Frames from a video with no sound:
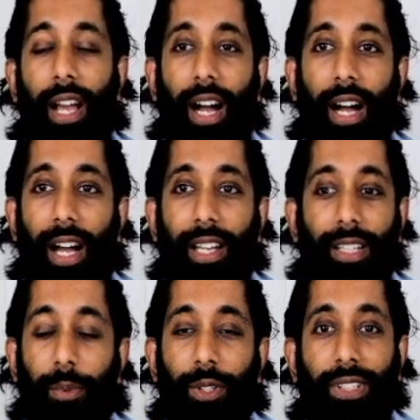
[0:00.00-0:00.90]
And I
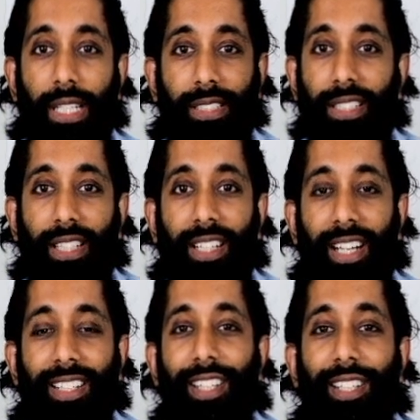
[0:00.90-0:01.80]
suppose that's
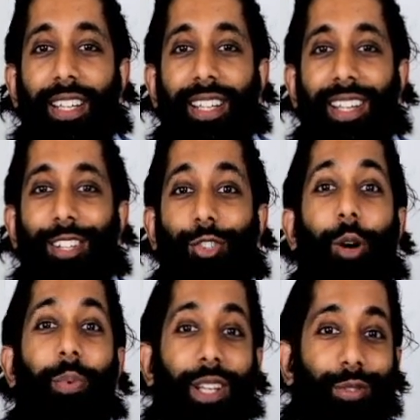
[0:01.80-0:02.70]
another
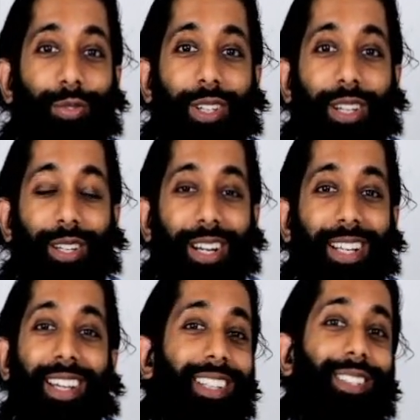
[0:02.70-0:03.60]
topic for
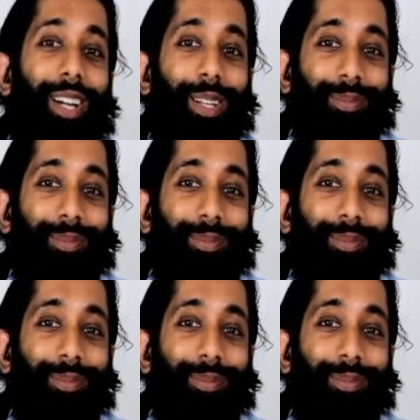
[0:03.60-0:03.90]
another time.